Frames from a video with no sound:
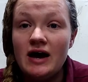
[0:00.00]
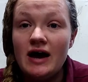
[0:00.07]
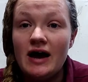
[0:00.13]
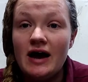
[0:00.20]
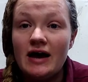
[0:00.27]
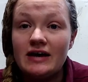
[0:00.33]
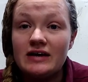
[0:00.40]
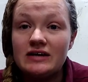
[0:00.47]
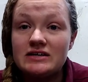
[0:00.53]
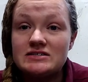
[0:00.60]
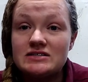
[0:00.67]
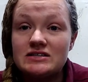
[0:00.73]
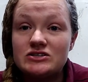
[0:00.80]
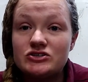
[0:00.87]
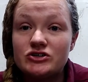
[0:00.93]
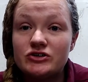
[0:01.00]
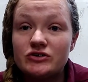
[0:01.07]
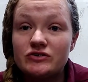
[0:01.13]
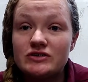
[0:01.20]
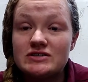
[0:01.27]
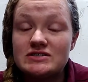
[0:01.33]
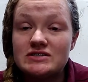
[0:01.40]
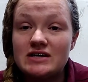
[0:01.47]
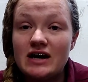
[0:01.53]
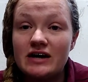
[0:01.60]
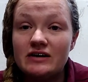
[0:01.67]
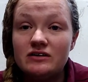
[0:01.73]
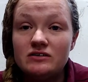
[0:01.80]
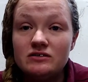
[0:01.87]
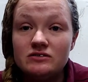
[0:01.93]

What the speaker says: I can easily turn this dial